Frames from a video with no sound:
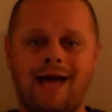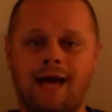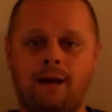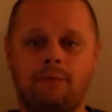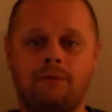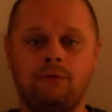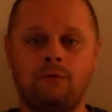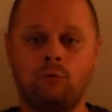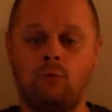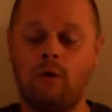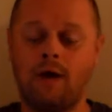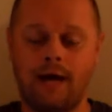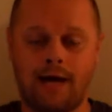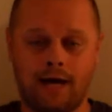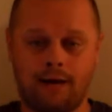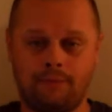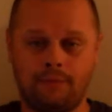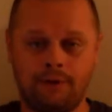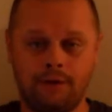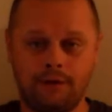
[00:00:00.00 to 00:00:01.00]
happens will
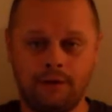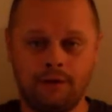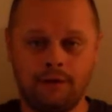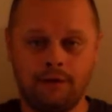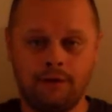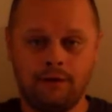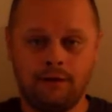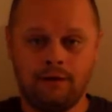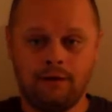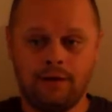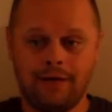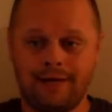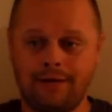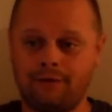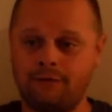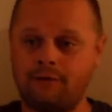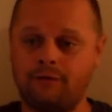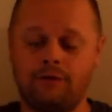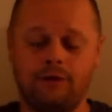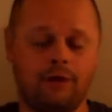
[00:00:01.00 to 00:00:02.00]
happen.
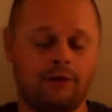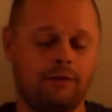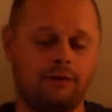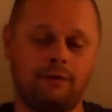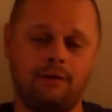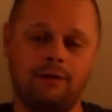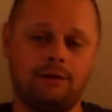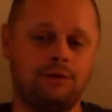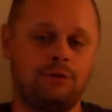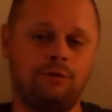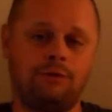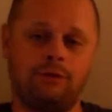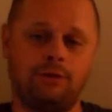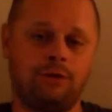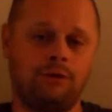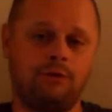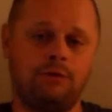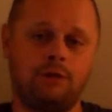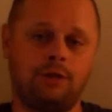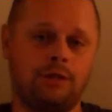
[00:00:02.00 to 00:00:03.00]
And there's nothing that you
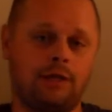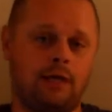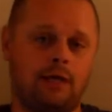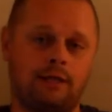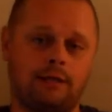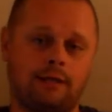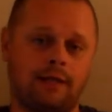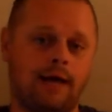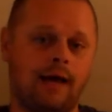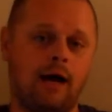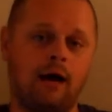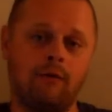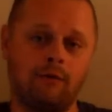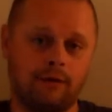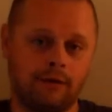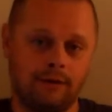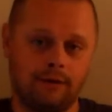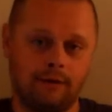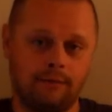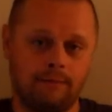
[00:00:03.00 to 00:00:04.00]
can do to change the
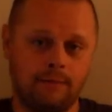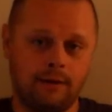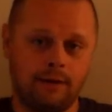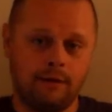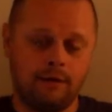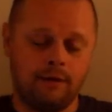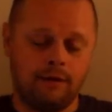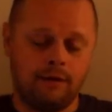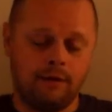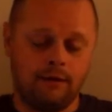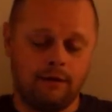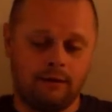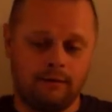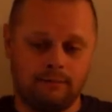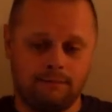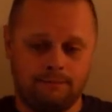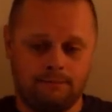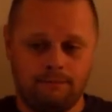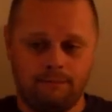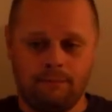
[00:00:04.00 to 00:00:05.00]
outcome.
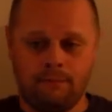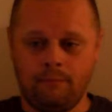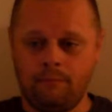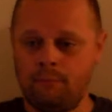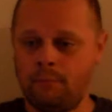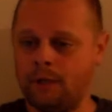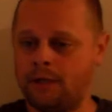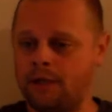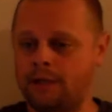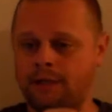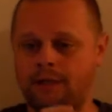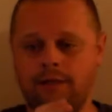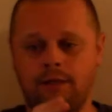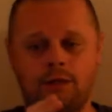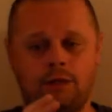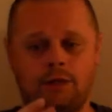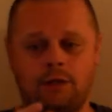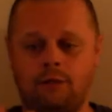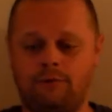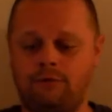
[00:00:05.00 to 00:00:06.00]
But,
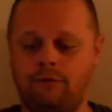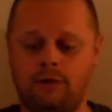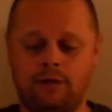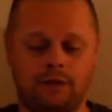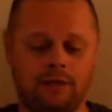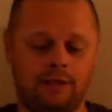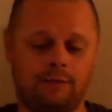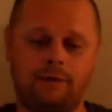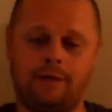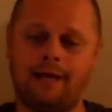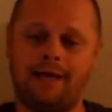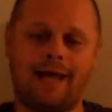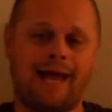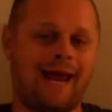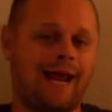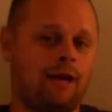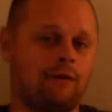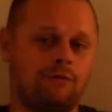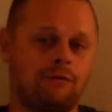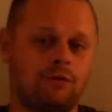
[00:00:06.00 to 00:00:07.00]
if you can
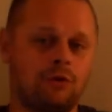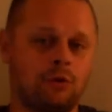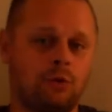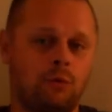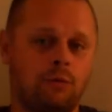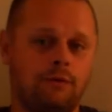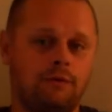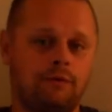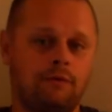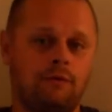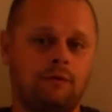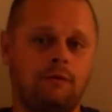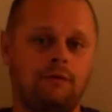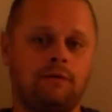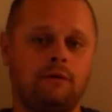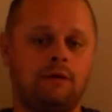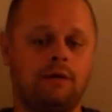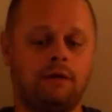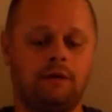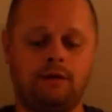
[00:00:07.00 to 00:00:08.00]
eliminate answer
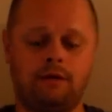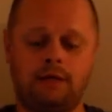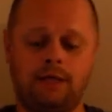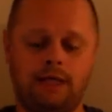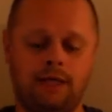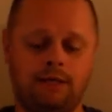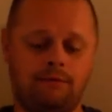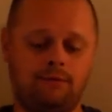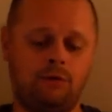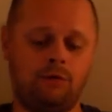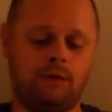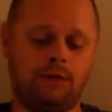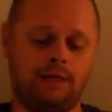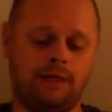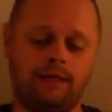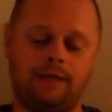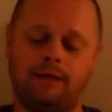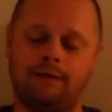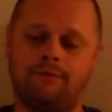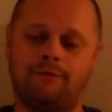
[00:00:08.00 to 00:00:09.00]
choices, if you can
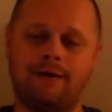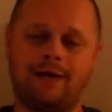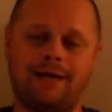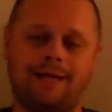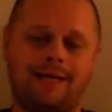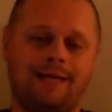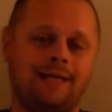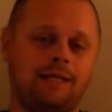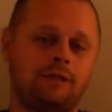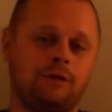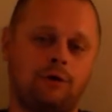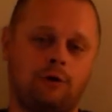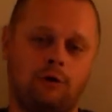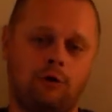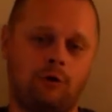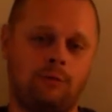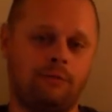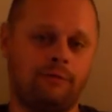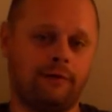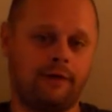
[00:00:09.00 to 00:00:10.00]
identify key
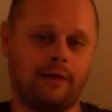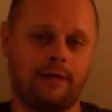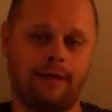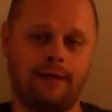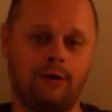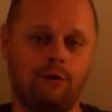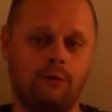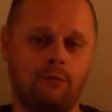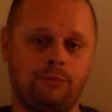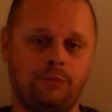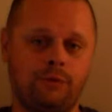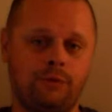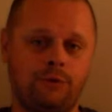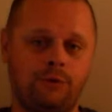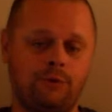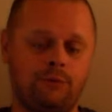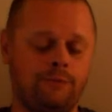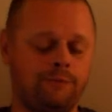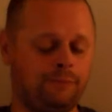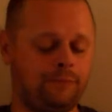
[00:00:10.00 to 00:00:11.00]
terms that can help
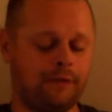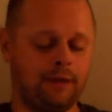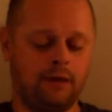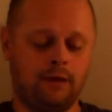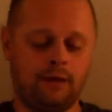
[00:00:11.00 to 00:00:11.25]
you,